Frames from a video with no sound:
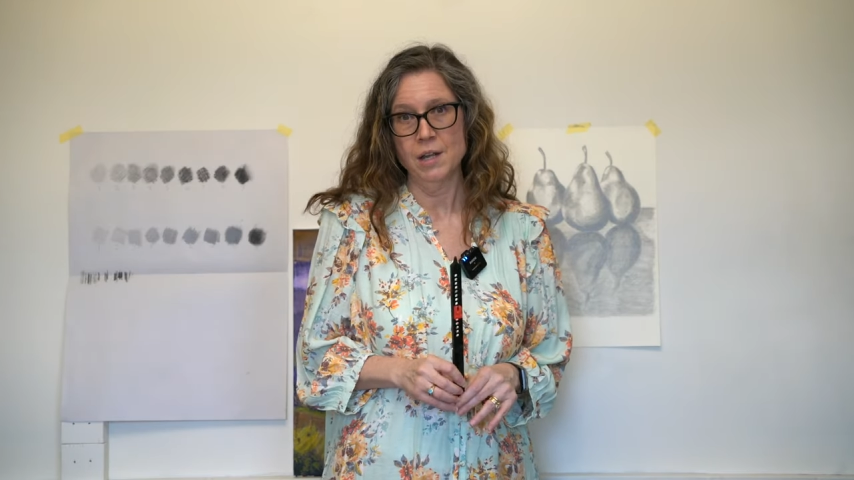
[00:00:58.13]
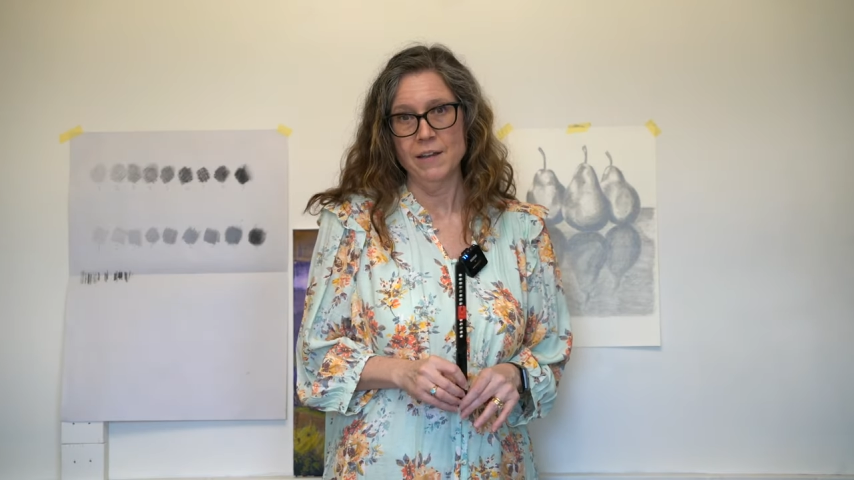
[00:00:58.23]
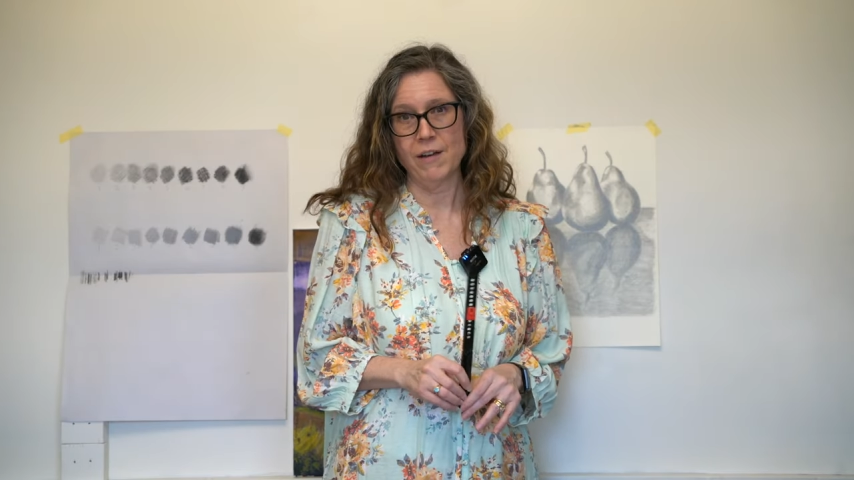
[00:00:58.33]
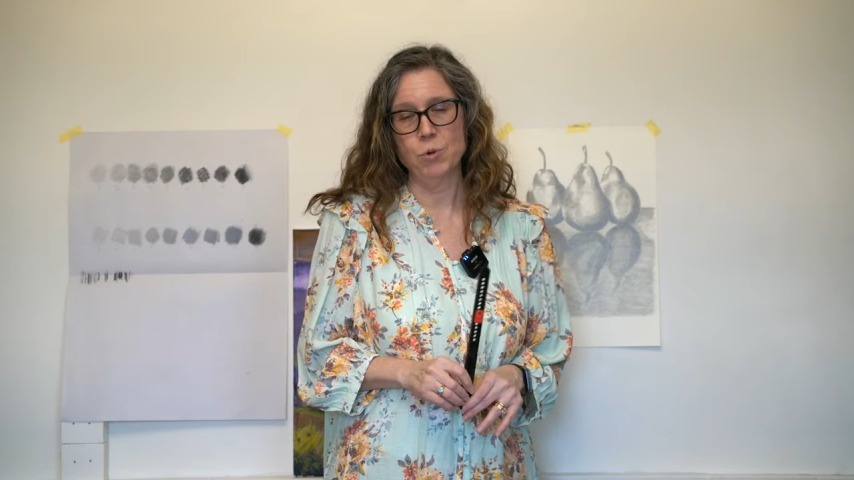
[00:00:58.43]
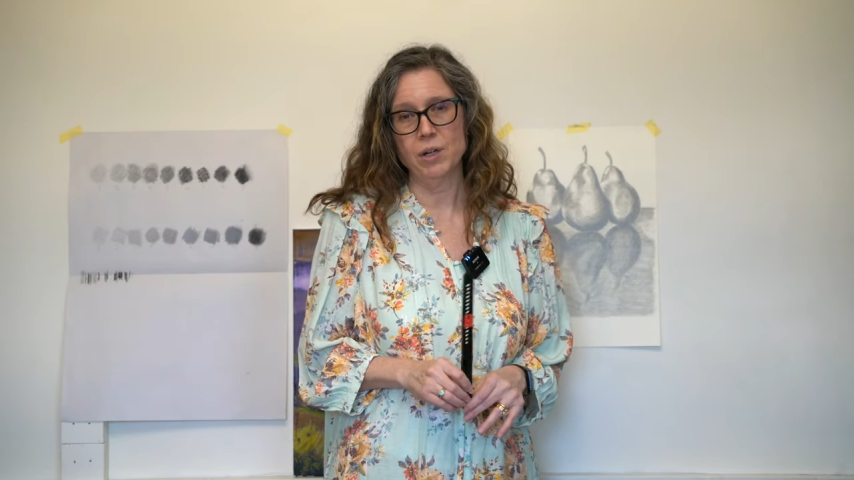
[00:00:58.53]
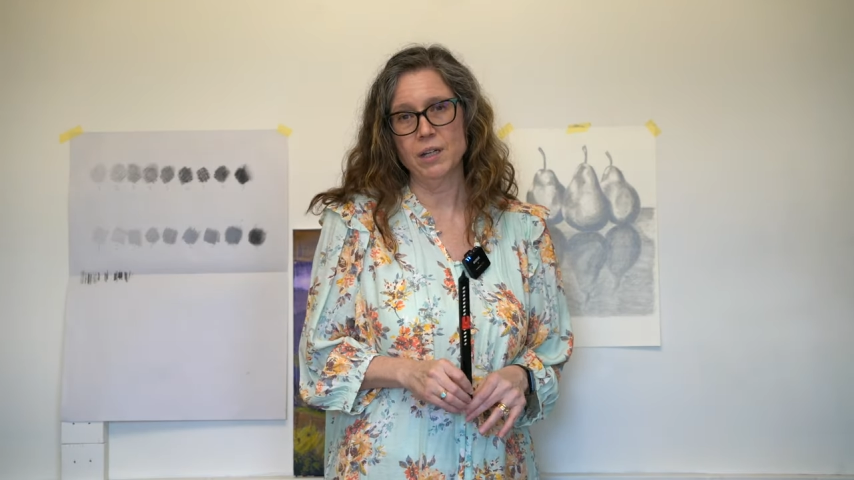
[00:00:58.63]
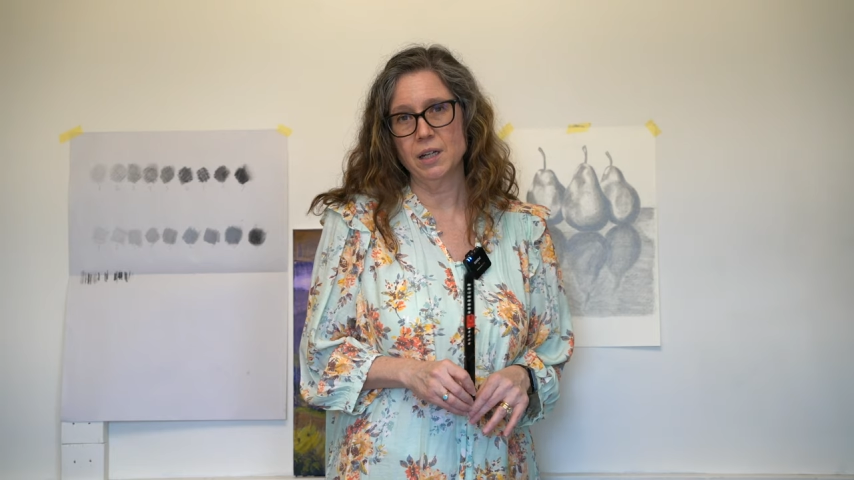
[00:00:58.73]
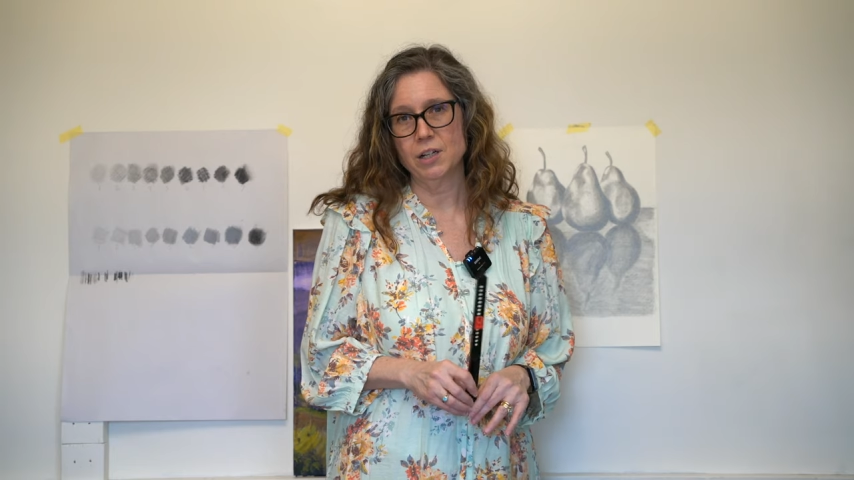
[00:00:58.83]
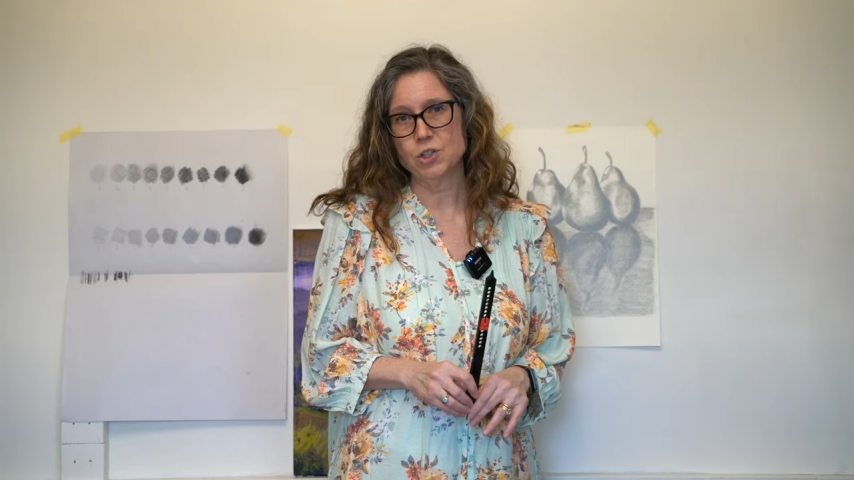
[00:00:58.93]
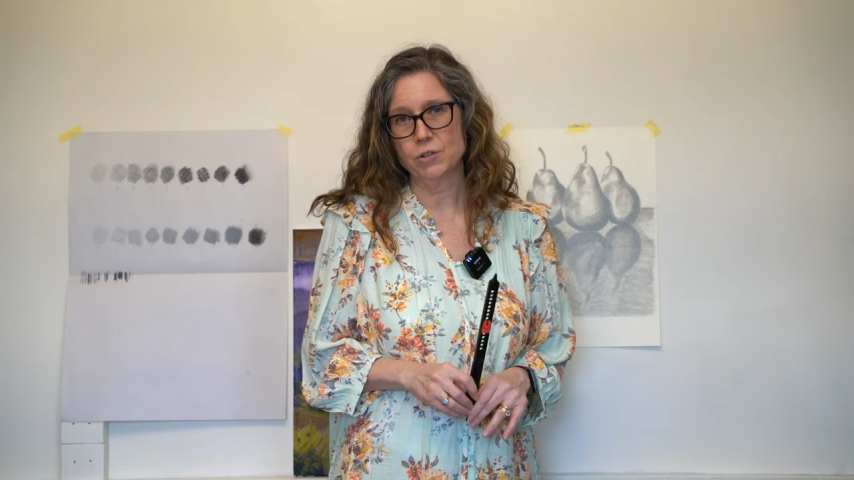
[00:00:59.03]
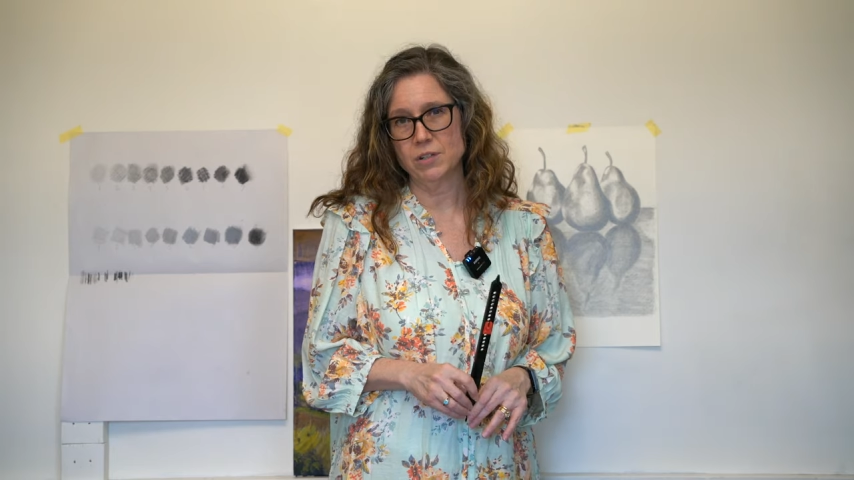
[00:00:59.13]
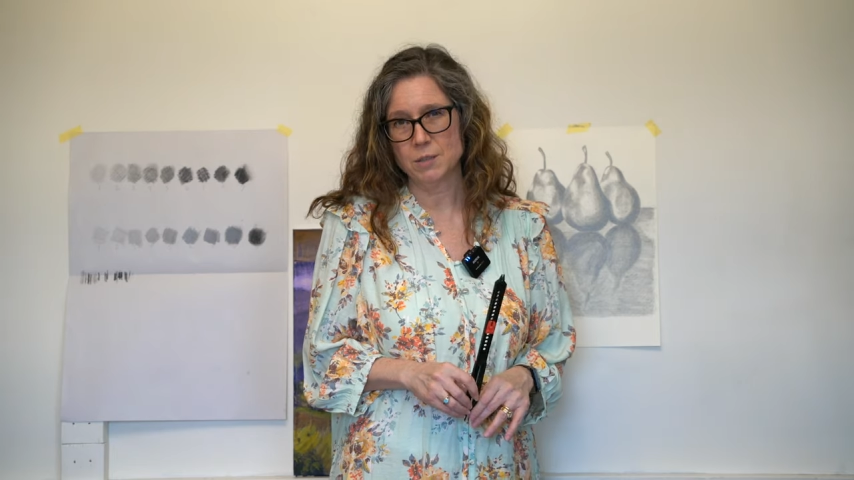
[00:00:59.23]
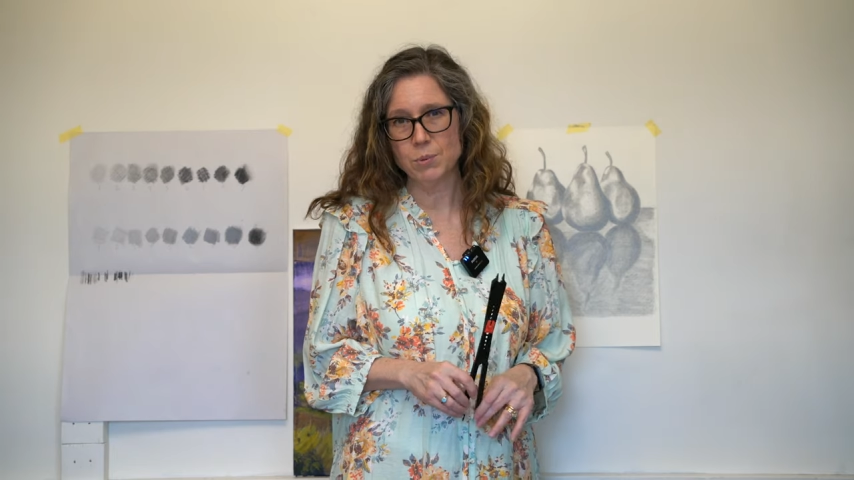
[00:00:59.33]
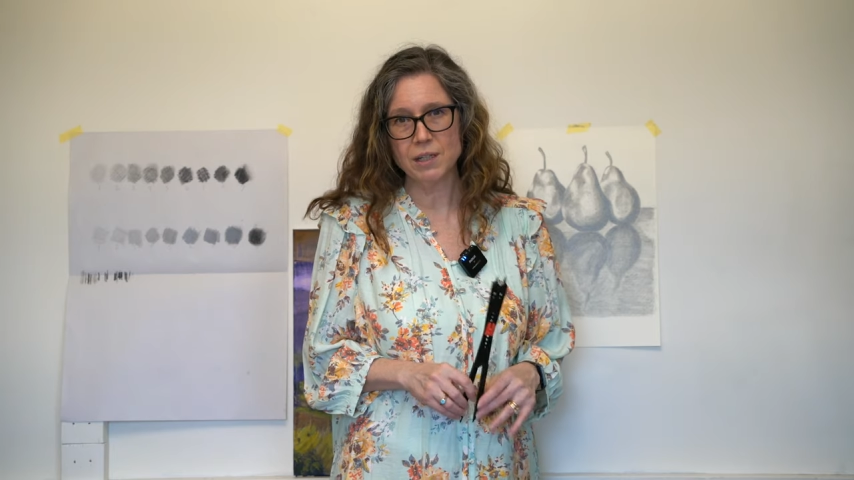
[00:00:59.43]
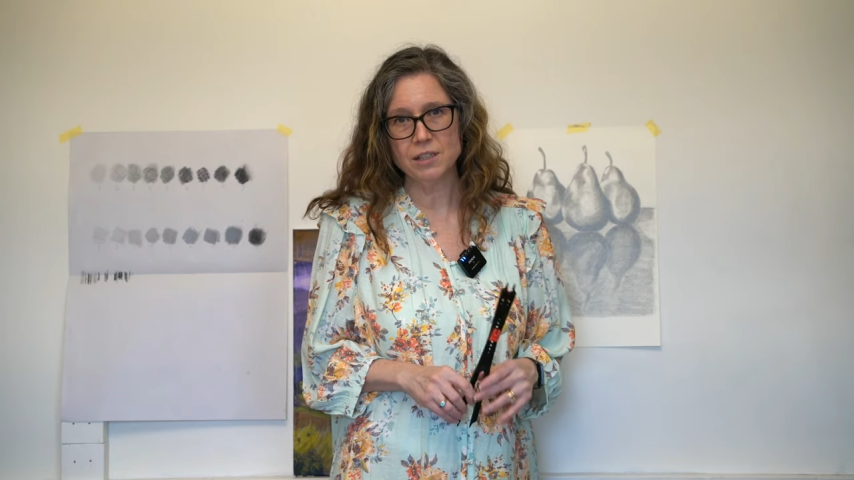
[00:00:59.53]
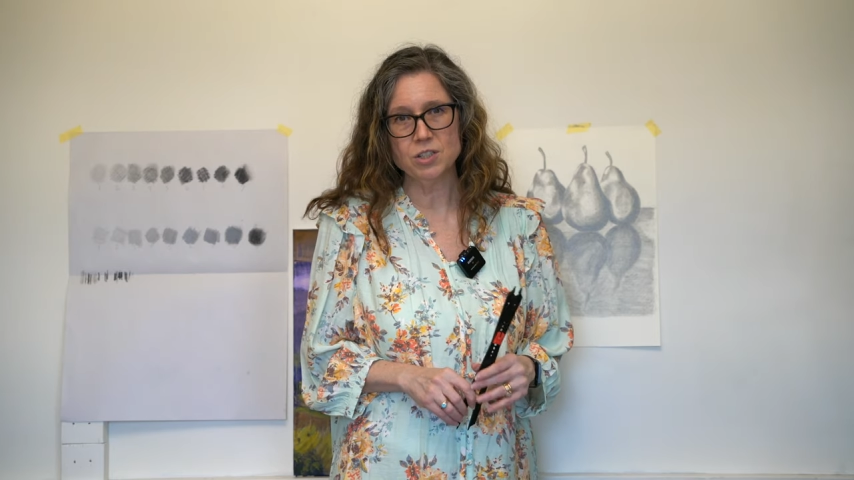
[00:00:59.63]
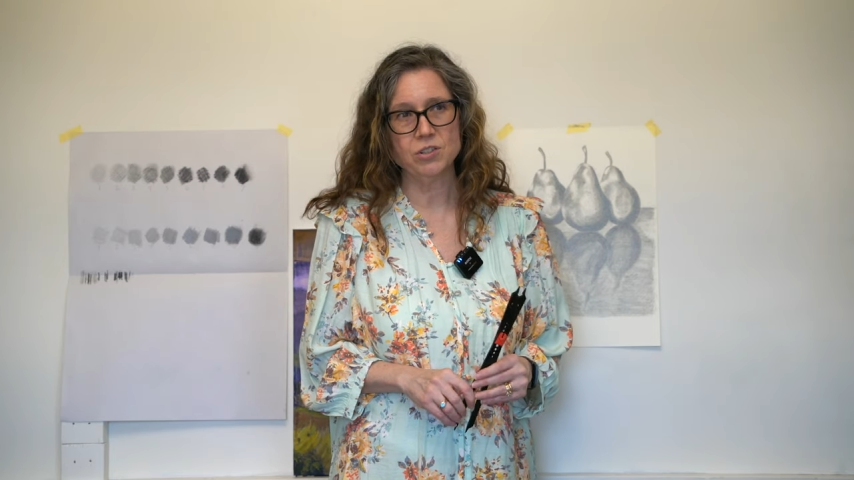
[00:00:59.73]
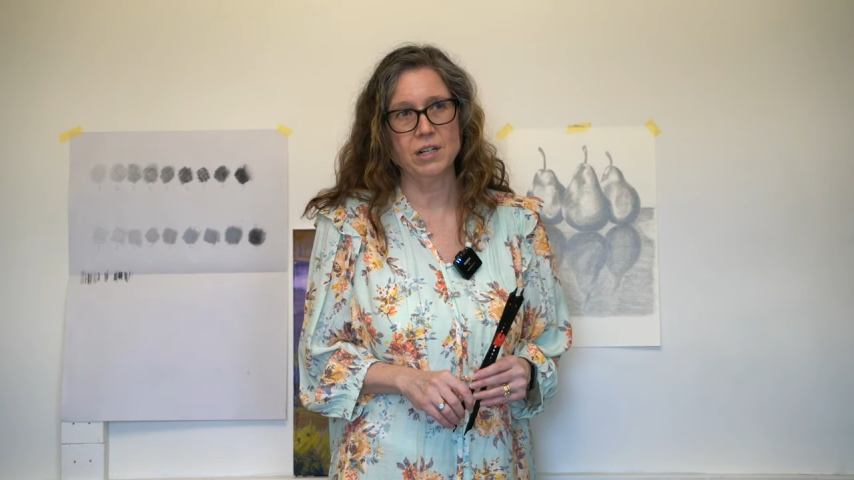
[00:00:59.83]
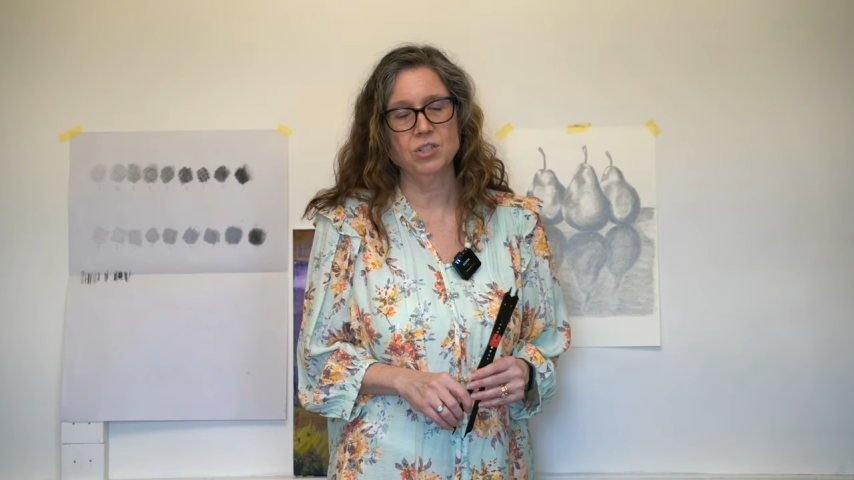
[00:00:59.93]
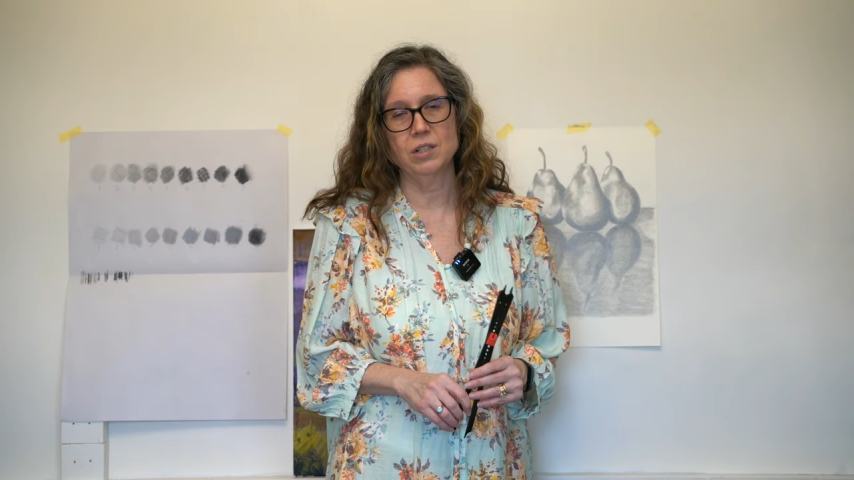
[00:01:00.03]
If I'm working on a children's book
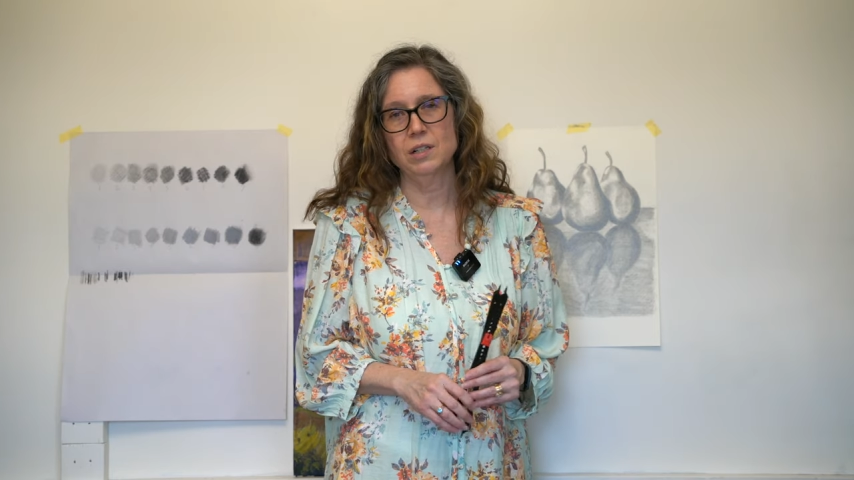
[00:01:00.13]
illustration,